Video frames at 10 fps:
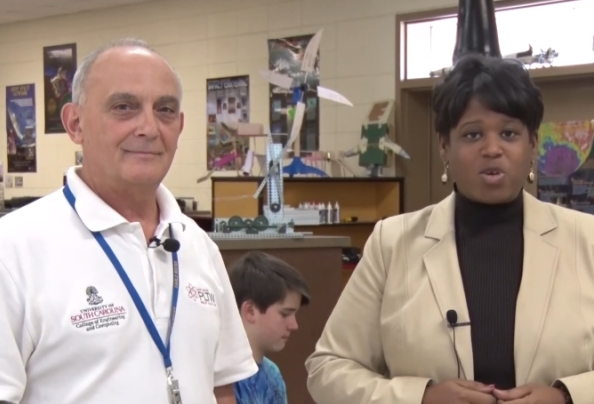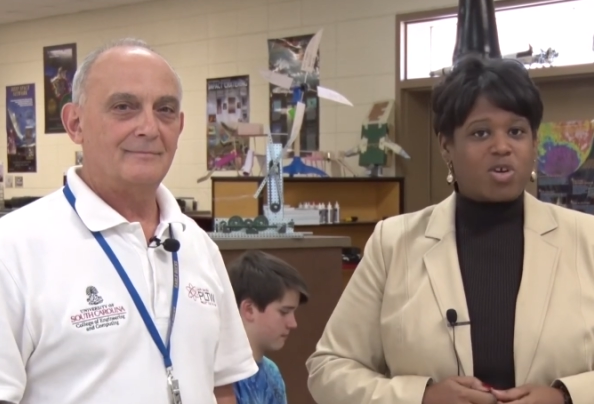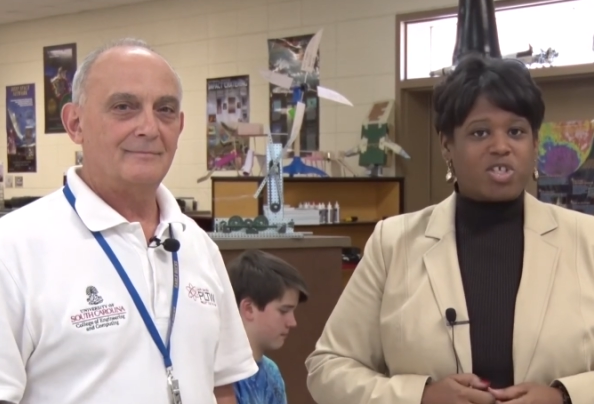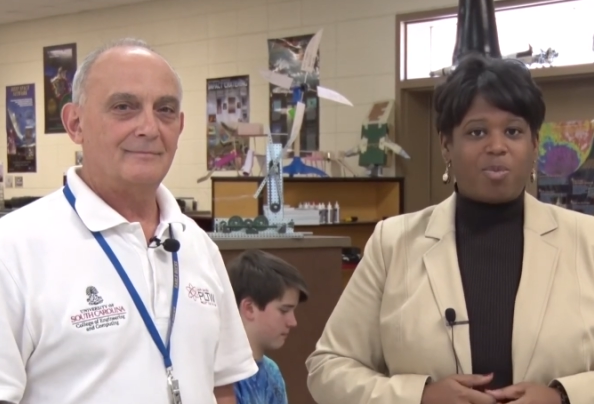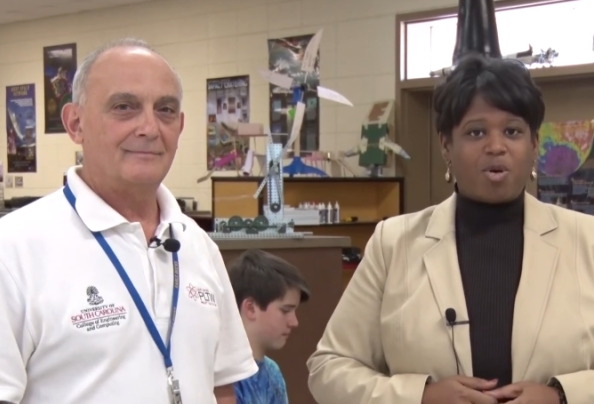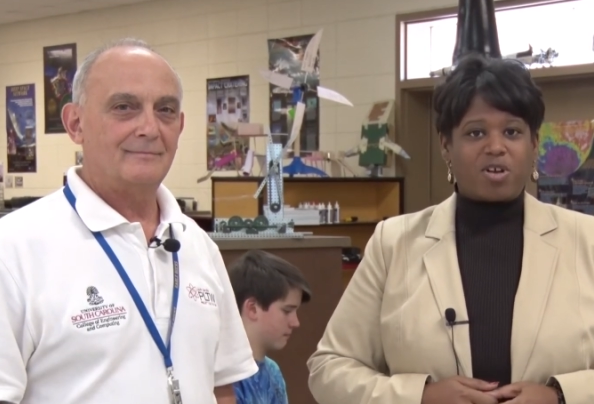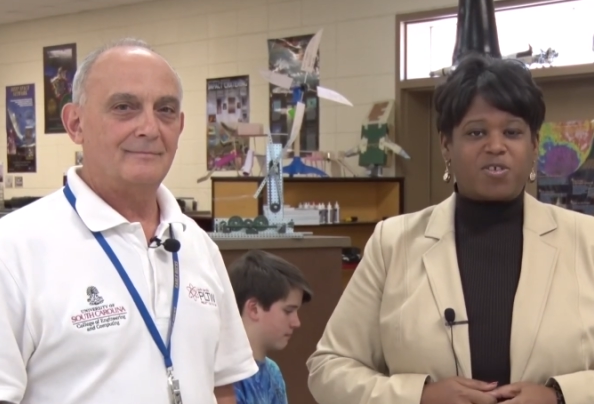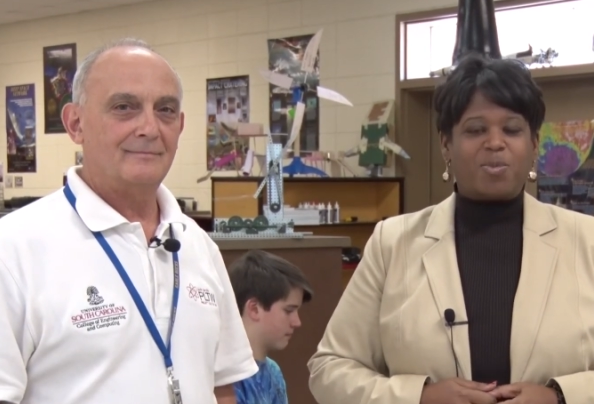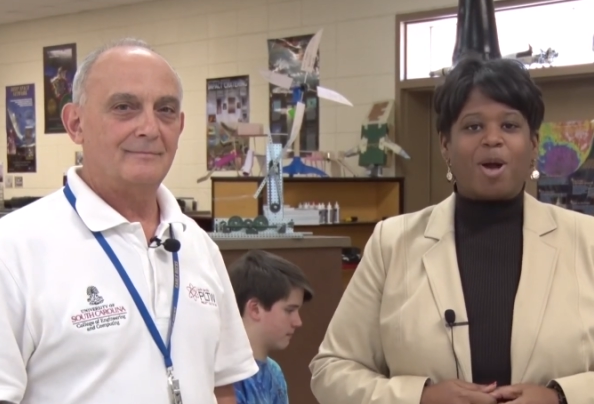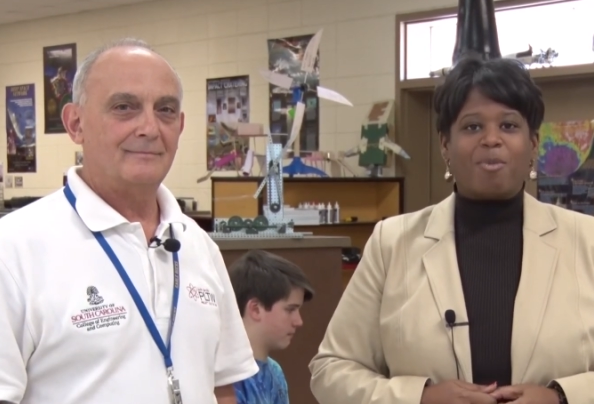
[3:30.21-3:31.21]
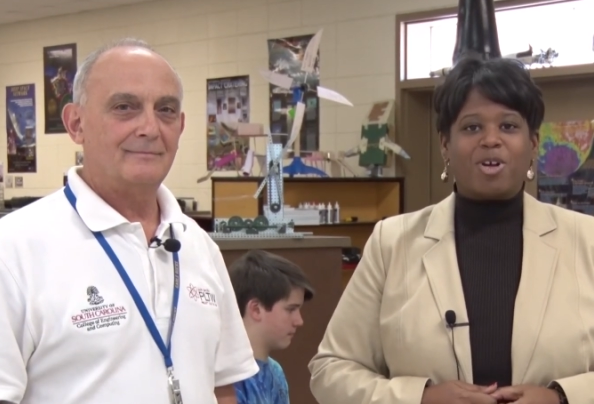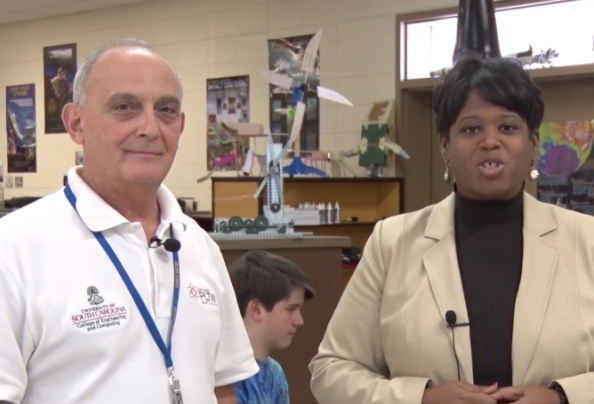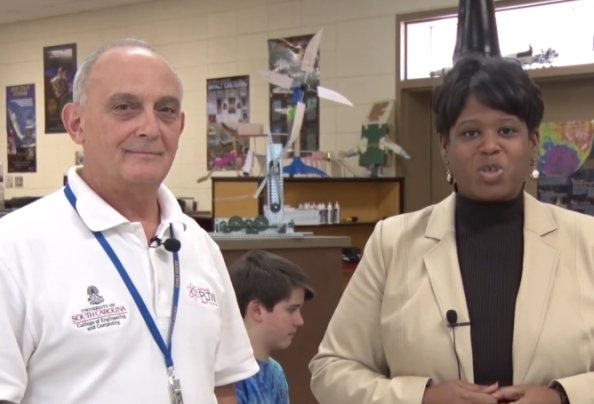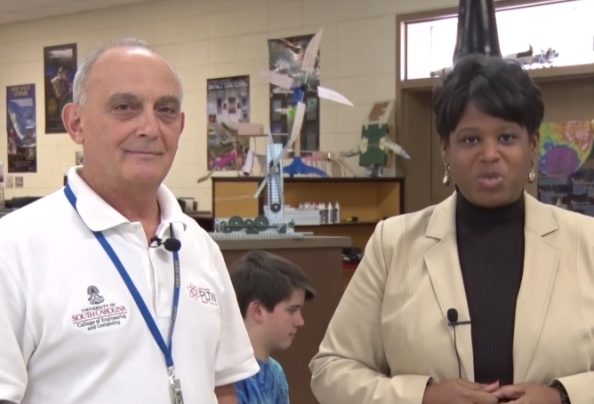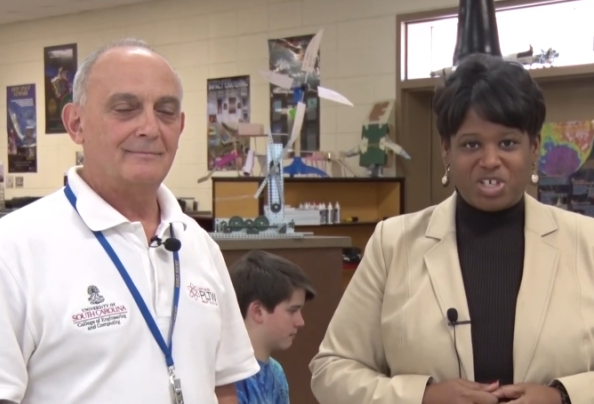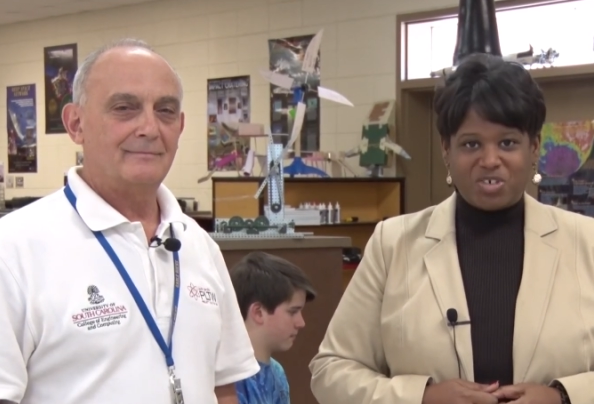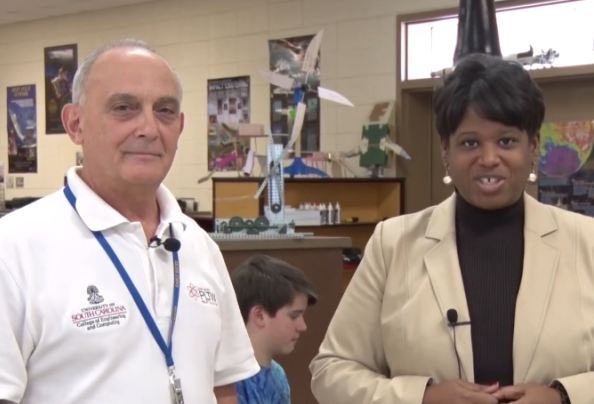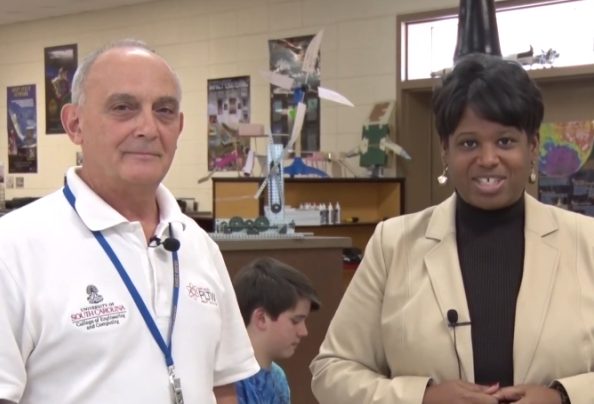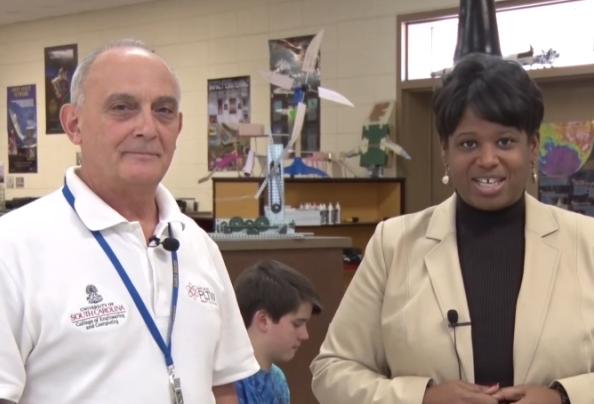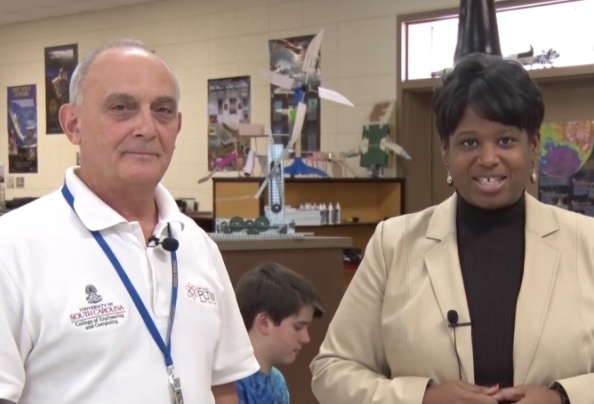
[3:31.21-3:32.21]
Speaker 1: for your support of Spartanburg School
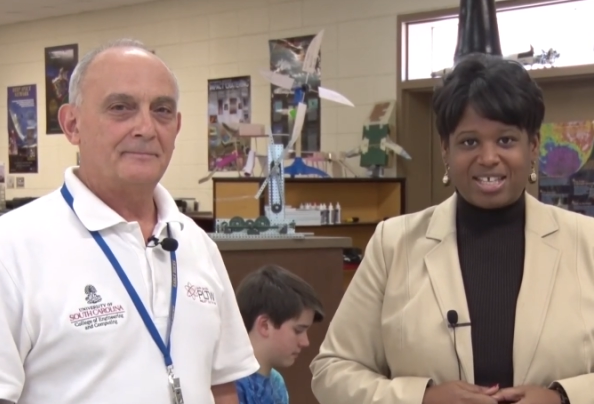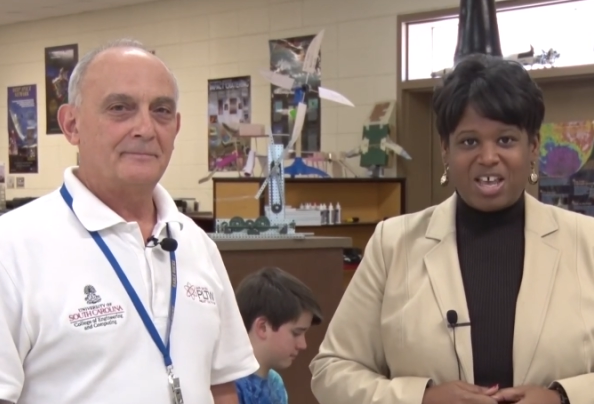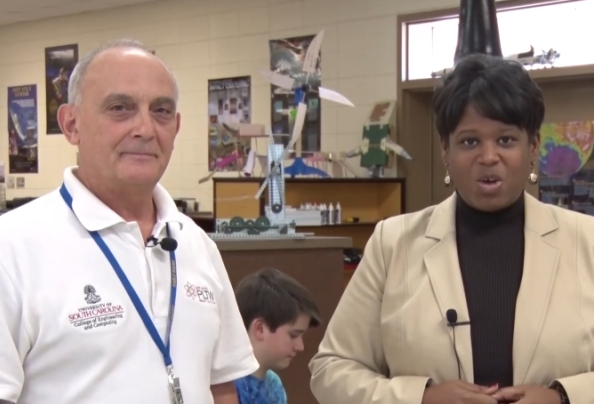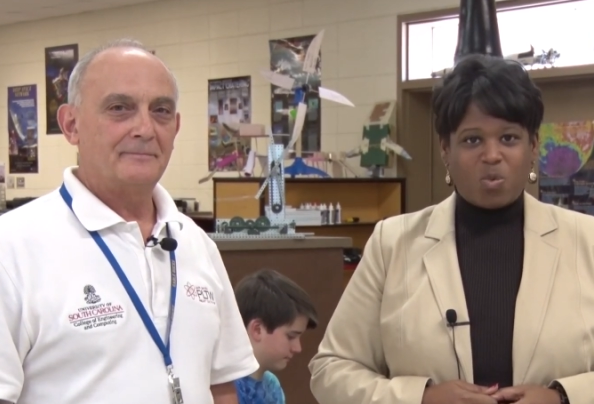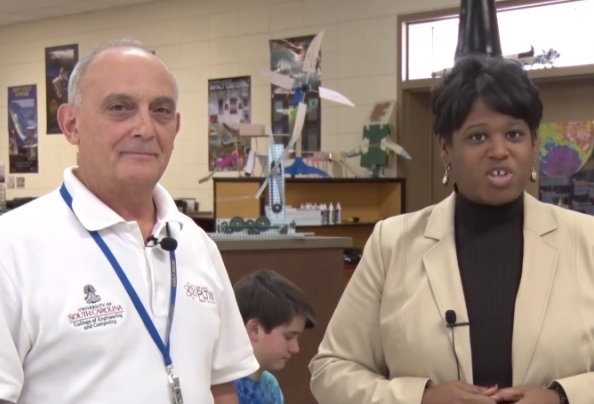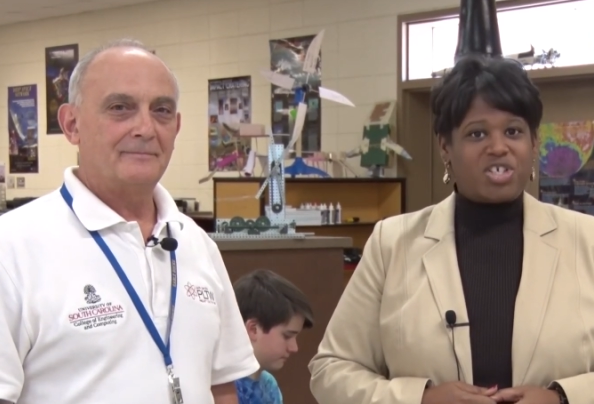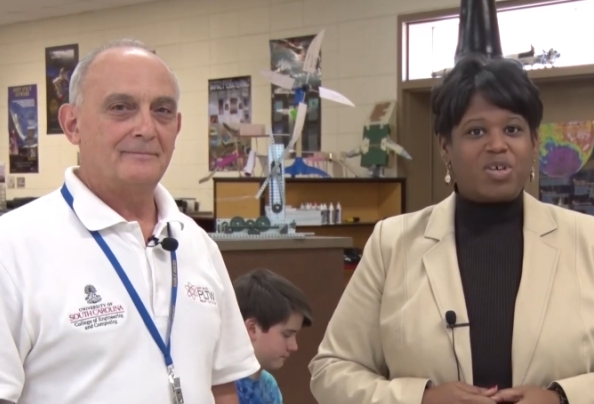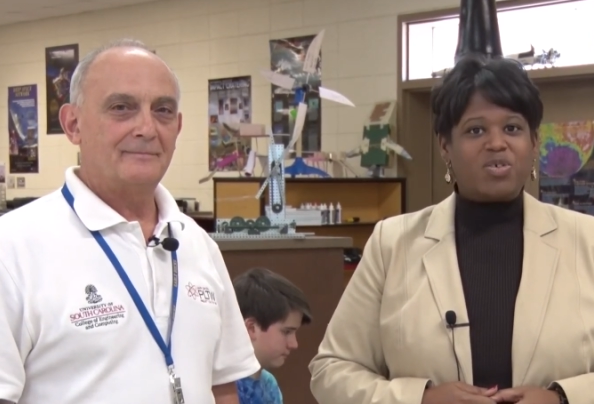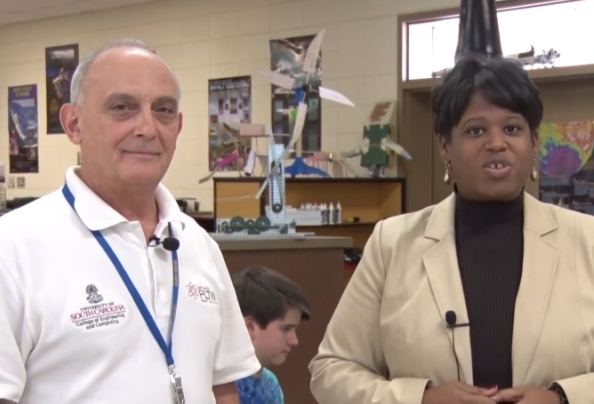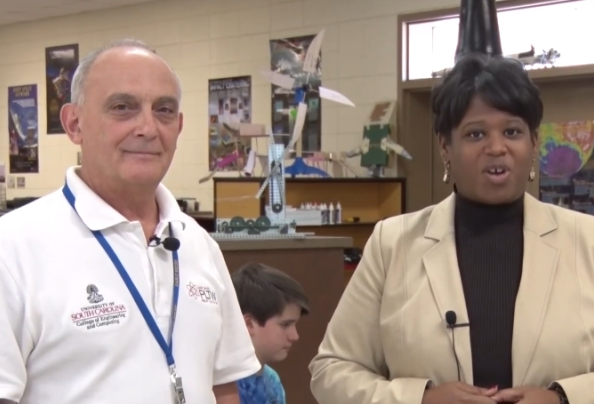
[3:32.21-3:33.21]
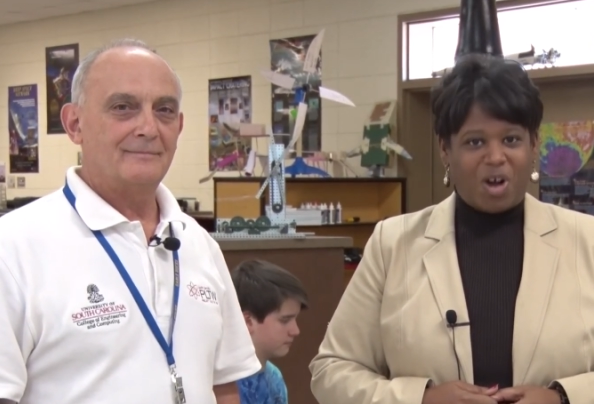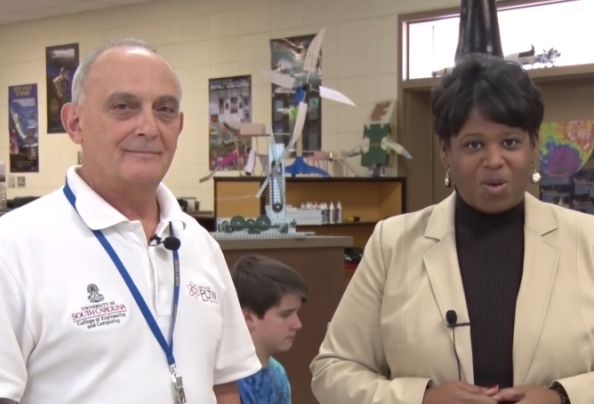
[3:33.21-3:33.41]
District 6 where children are